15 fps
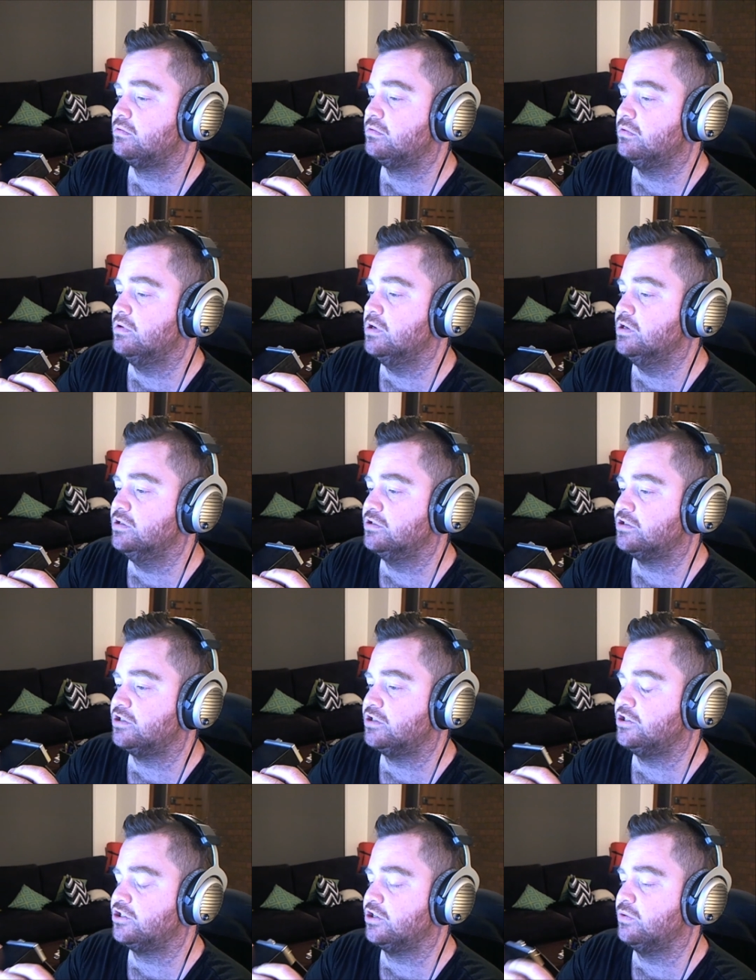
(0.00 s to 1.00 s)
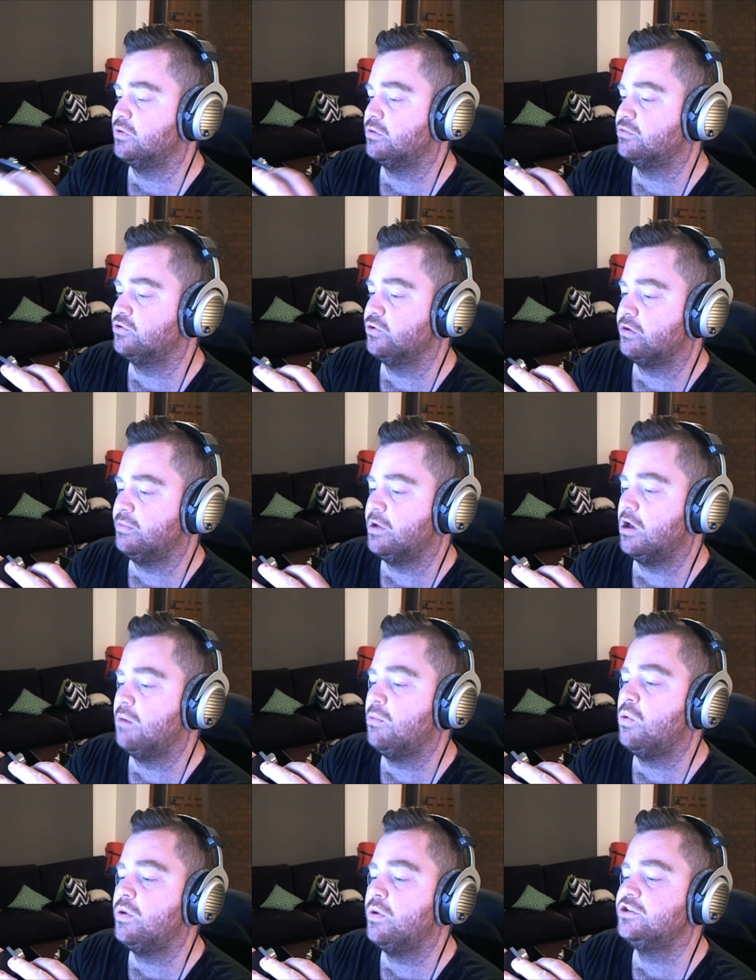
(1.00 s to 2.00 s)
That is essentially what I'm talking about. I'm
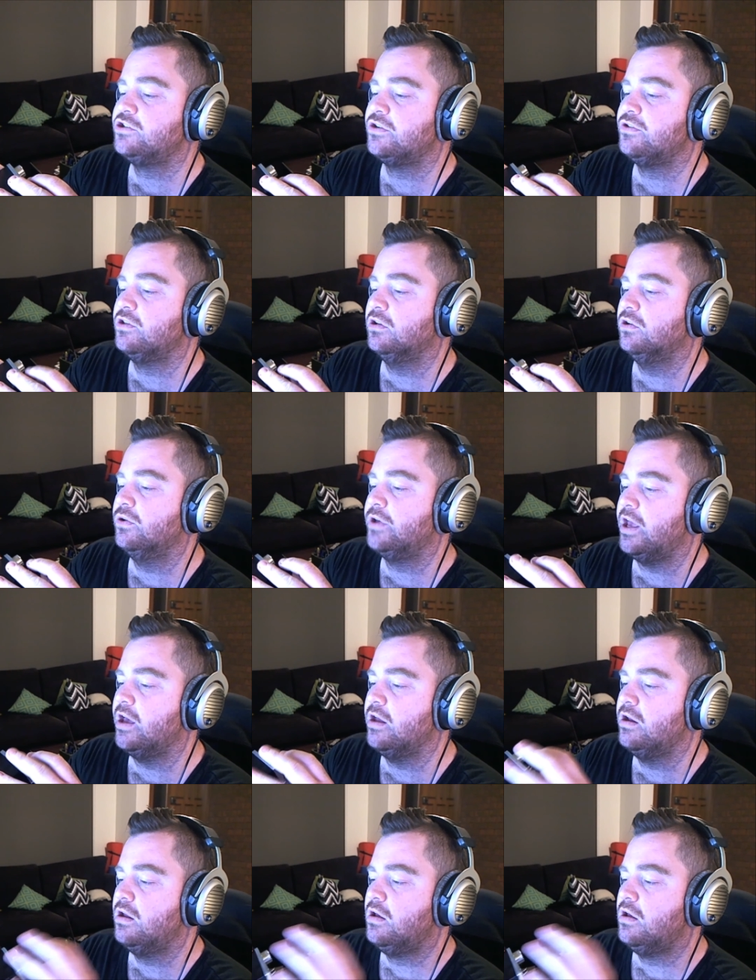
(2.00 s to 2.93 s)
always on the lookout